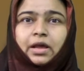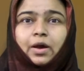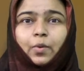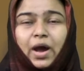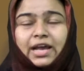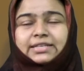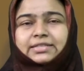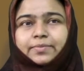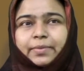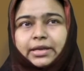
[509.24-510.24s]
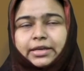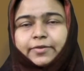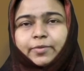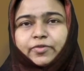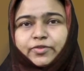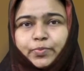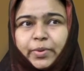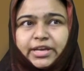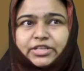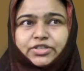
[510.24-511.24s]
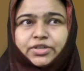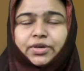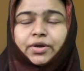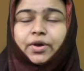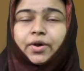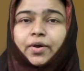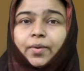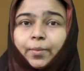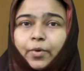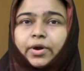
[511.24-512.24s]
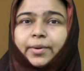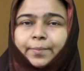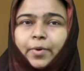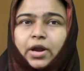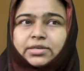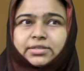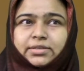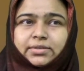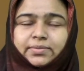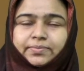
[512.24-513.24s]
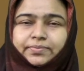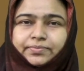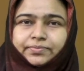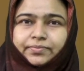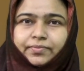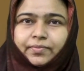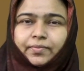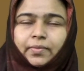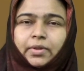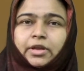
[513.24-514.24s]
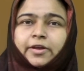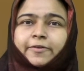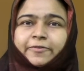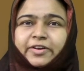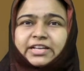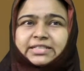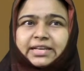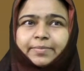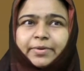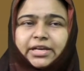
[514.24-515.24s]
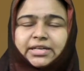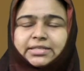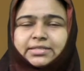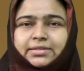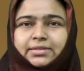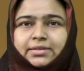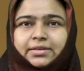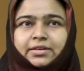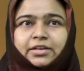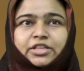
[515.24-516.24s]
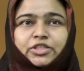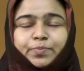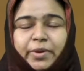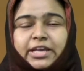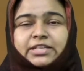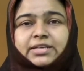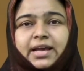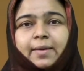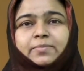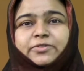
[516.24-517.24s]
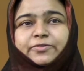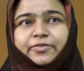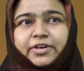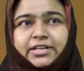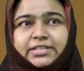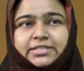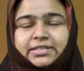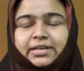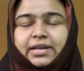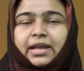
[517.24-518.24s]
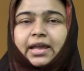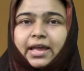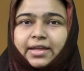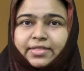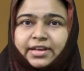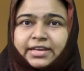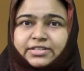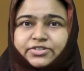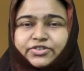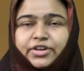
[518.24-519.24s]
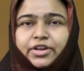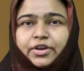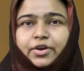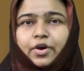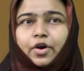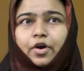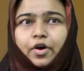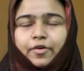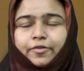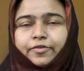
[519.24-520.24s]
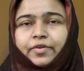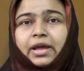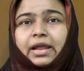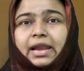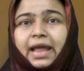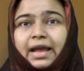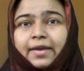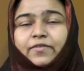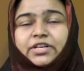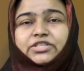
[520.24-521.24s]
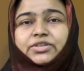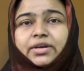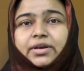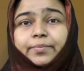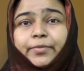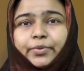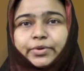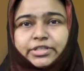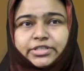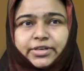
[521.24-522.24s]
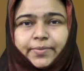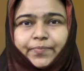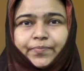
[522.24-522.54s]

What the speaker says: Why is the medium of speech more important? Firstly, because speech comes first in the history of language community.